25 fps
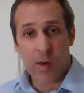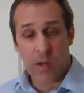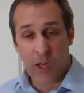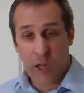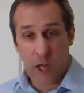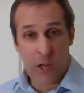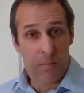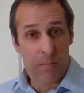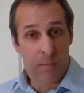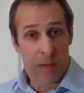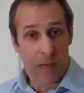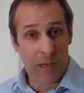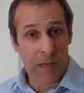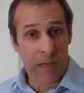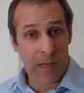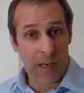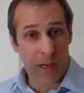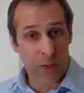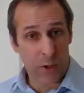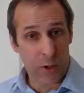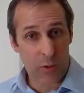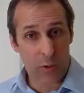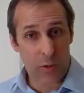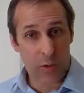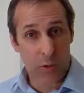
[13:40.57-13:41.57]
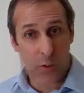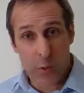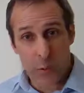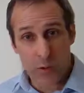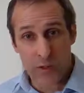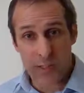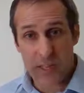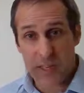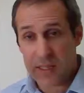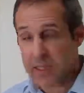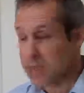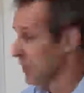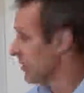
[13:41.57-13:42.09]
come an actual
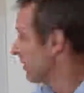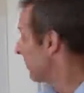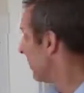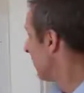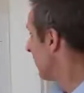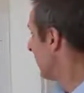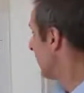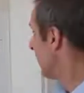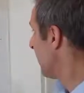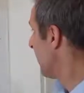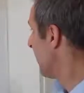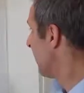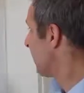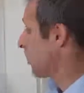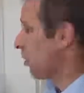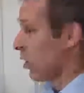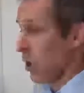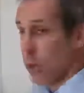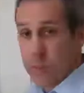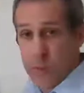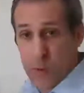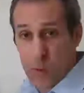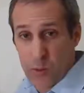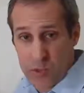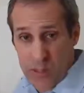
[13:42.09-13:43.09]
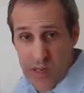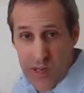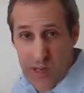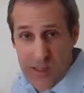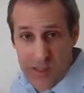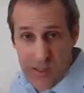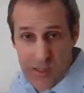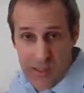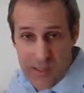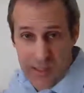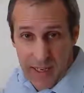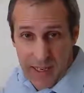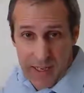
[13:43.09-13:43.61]
audit, this column also has
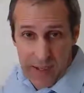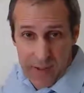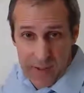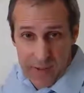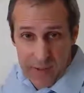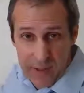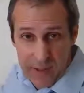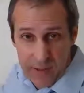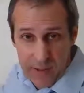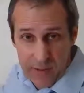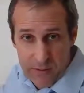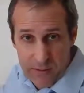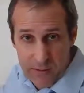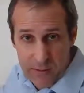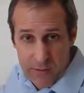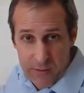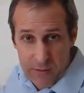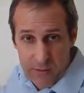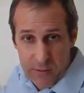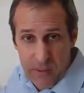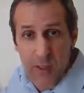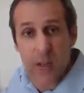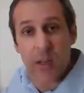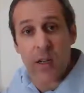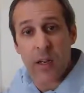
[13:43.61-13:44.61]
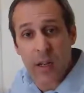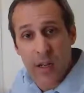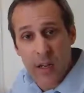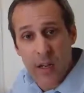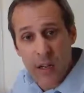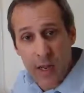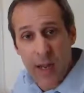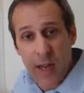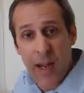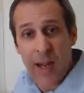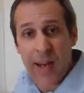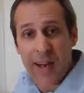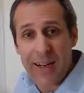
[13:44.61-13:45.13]
a secondary use.
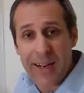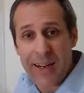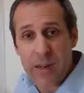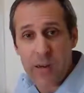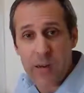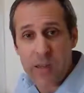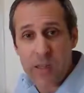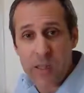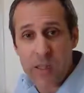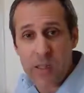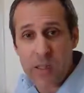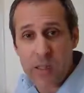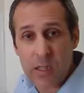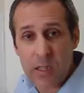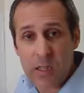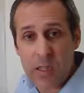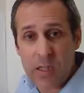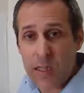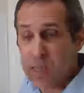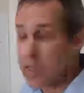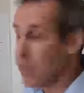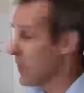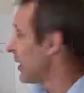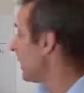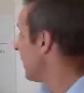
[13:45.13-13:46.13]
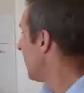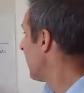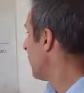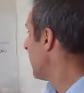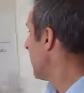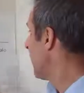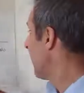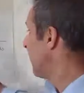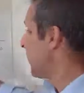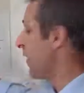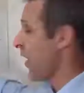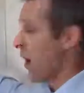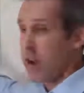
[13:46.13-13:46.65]
It allows us to see the
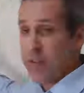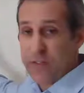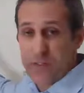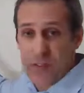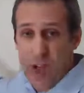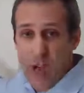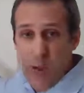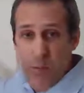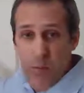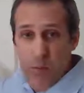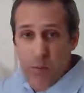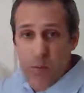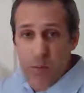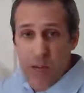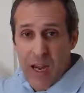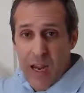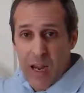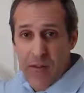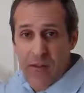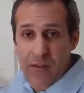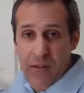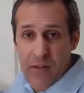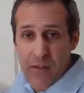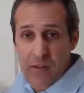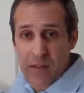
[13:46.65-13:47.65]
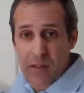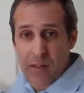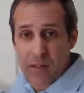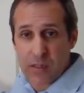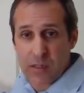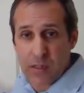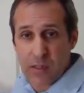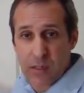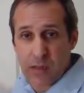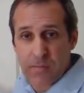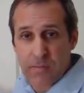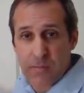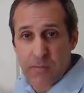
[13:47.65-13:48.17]
verifiable evidence
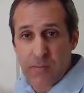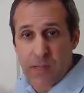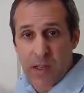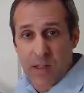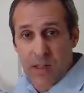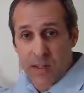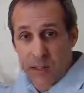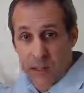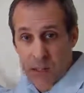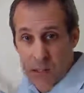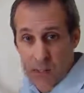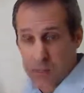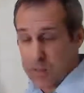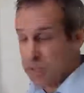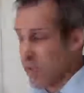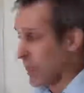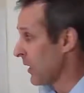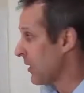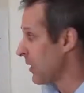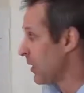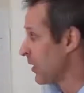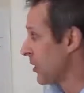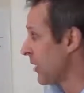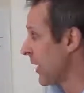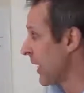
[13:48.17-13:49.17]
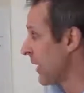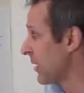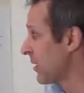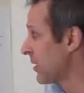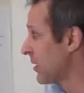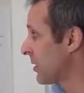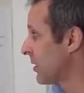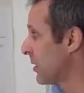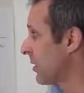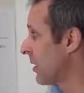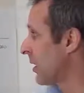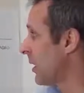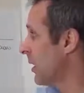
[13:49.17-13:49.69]
that
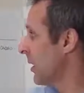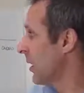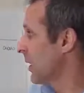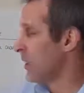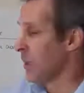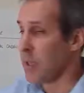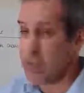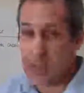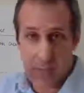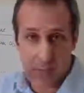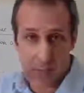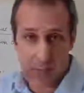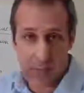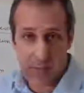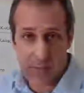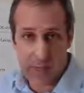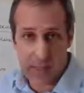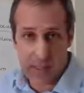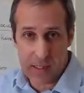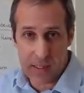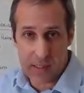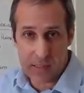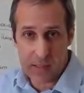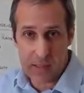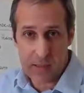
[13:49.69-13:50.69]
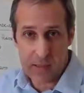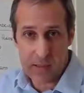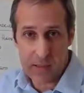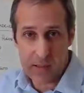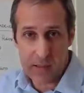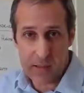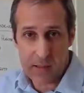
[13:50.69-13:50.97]
substantiates these activities,